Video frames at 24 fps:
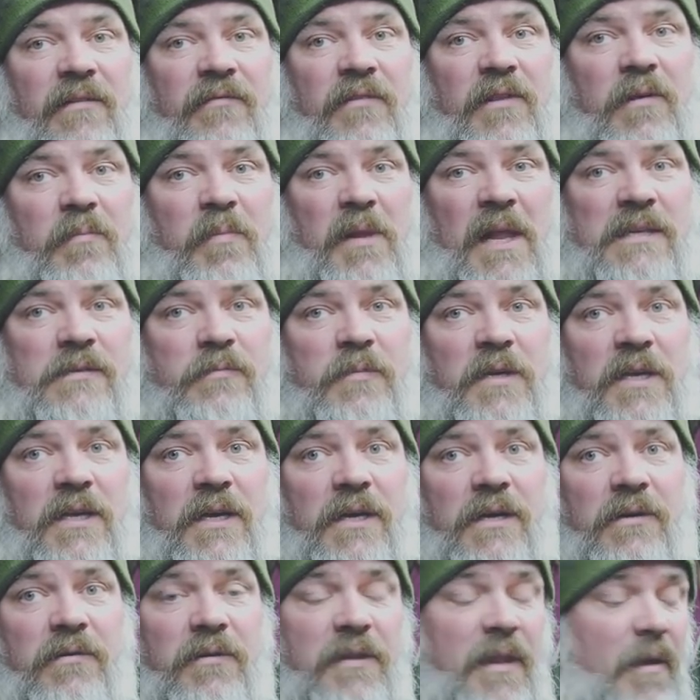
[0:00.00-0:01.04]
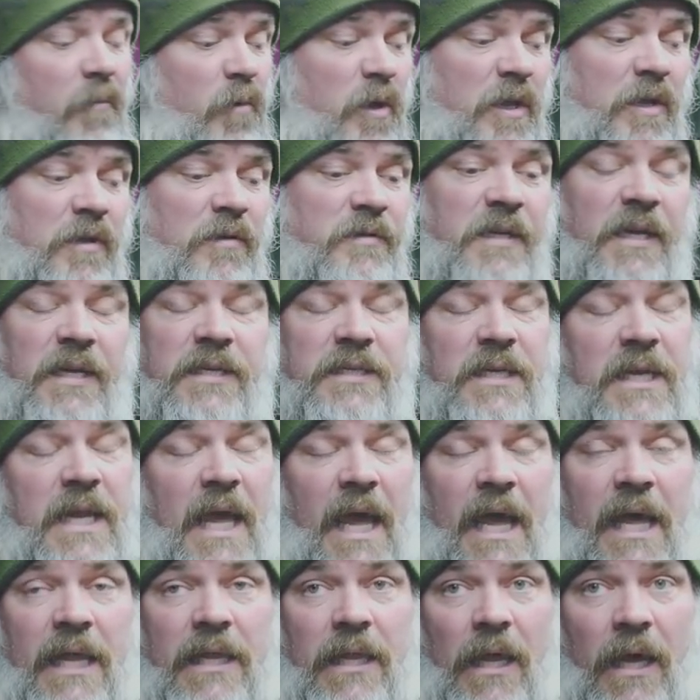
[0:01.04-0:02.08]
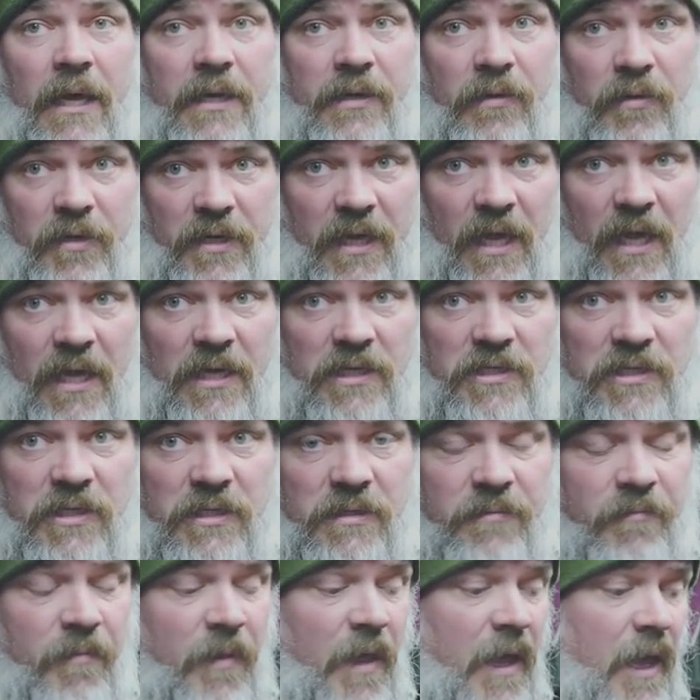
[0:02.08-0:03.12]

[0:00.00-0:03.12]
for the plasma cutter and then we use it as an airline on occasion.